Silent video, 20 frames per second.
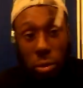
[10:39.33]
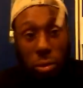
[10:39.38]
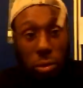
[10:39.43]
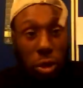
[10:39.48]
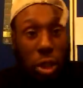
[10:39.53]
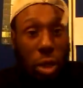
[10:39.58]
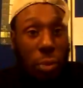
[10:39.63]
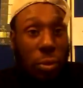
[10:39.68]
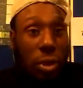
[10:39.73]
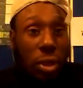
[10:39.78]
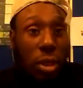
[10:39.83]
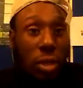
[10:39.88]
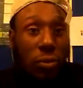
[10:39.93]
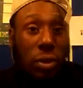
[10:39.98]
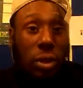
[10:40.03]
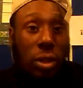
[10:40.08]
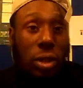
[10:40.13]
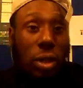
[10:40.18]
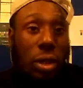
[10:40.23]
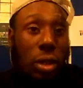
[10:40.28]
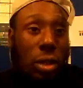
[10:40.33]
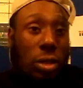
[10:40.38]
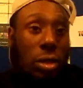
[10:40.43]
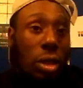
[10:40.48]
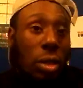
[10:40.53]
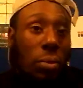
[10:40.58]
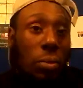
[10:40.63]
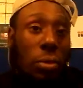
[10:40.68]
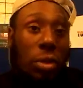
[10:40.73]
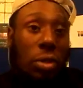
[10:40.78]
Yeah, I'm gonna leave it there.
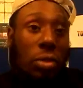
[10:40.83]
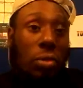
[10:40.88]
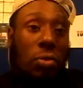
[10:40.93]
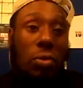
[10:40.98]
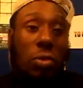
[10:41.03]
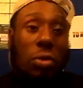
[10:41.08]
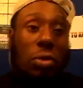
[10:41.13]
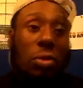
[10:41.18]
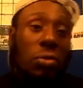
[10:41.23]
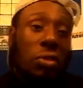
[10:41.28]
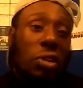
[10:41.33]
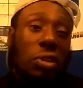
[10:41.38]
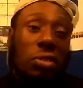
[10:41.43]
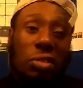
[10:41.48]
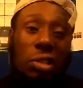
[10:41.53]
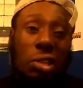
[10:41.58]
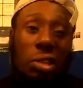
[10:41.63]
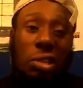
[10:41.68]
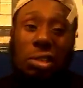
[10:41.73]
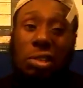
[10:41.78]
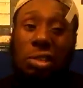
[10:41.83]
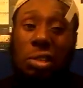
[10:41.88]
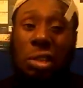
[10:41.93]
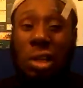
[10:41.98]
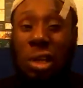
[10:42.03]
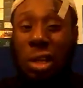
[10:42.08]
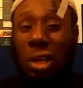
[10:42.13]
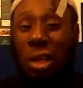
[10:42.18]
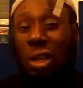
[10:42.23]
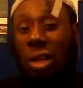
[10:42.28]
10 minutes, 45 seconds,
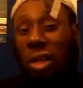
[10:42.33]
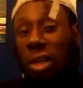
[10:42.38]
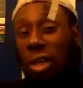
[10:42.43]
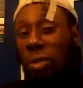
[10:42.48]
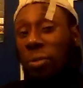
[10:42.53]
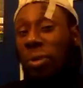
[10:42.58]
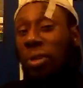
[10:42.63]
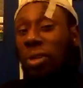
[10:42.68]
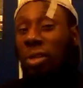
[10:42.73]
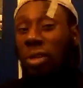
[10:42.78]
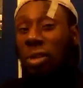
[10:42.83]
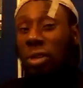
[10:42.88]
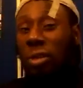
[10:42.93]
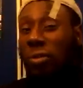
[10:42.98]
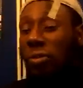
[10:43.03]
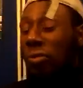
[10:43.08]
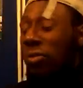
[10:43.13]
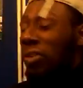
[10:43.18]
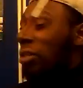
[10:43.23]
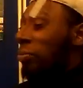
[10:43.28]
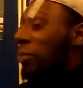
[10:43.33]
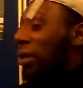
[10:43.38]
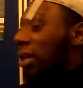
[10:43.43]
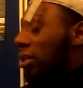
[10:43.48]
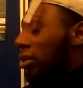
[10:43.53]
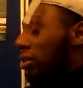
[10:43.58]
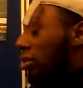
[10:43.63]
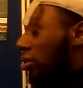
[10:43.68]
depending on the feedback.